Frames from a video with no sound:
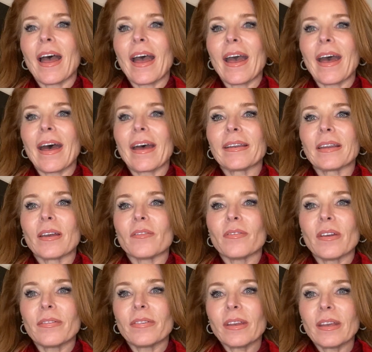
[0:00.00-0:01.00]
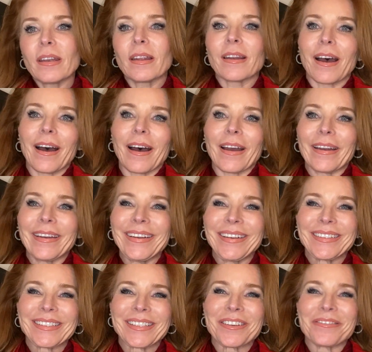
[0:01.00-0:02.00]
And Vivian and I,
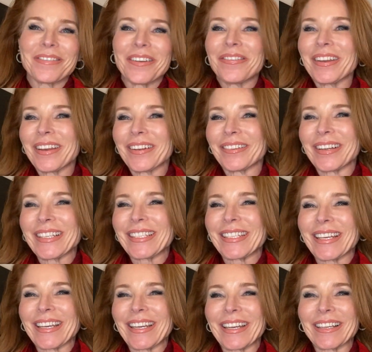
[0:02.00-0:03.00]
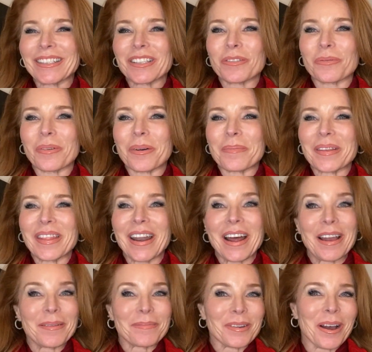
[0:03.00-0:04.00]
so Vivian Risi is the woman that
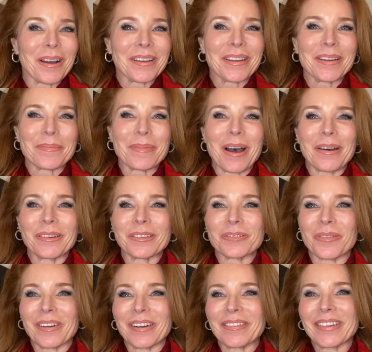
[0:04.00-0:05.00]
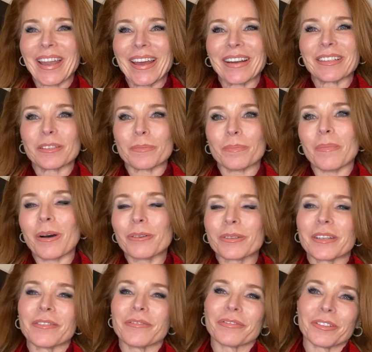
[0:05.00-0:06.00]
I am talking about, who's one of Canada's
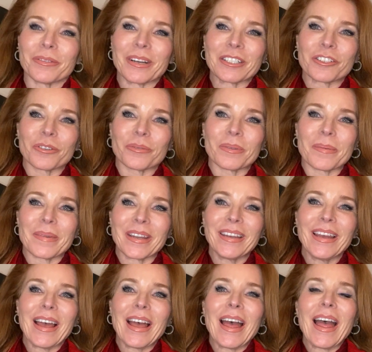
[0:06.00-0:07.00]
most influential women.